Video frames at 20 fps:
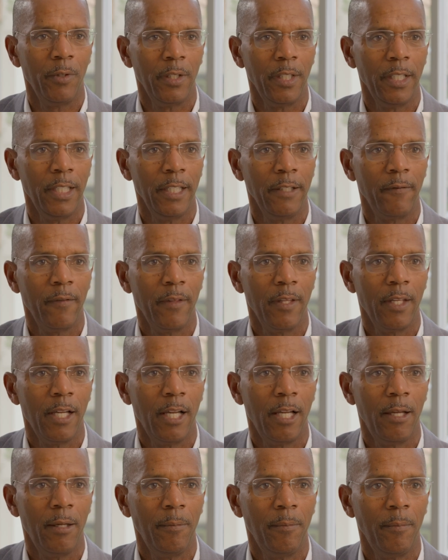really
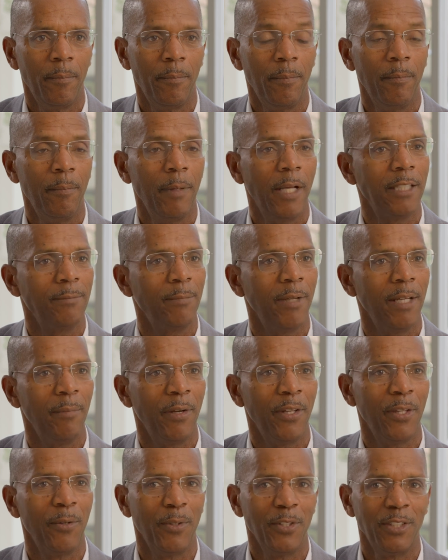um, as my
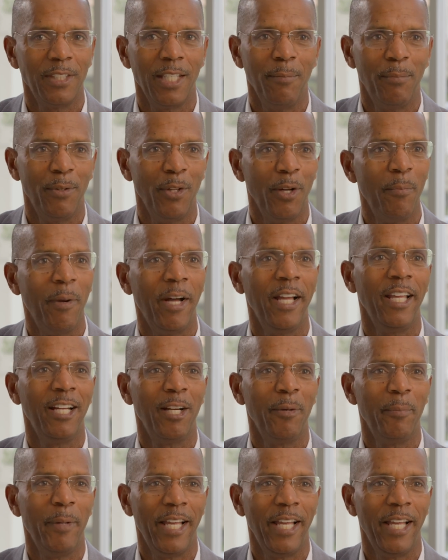mother would say, blow my hair